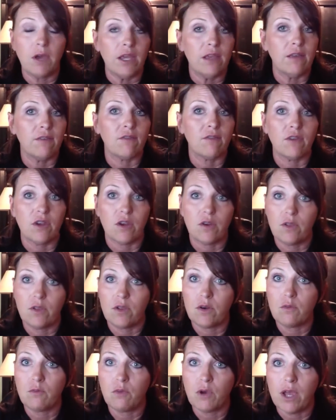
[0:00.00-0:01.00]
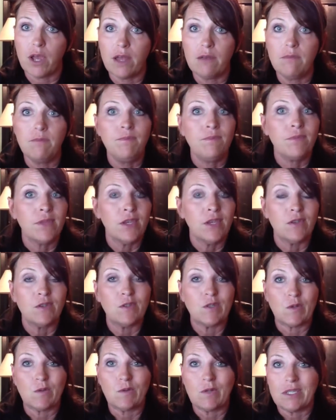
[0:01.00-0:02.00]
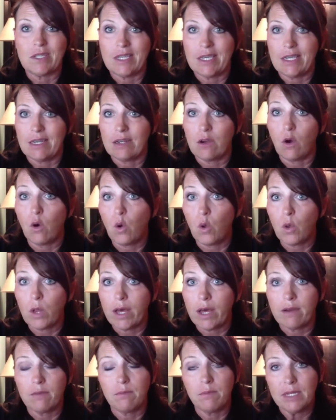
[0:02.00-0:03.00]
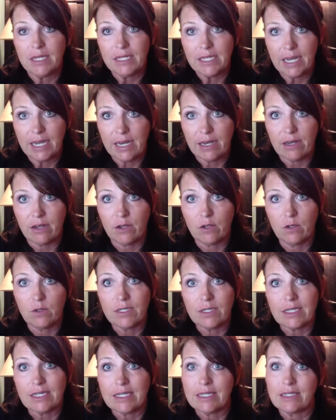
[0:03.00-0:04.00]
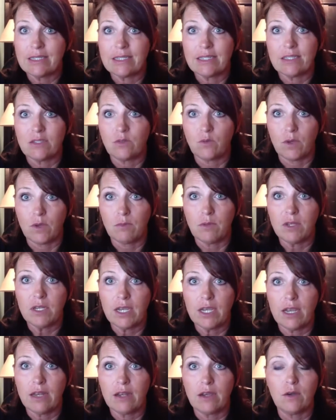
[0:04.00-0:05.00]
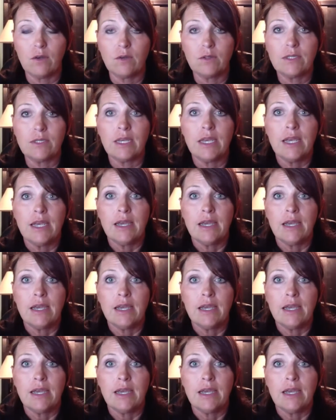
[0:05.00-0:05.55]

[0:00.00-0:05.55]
I eat very little bread, don't really eat a whole lot of potatoes unless it's sweet potatoes,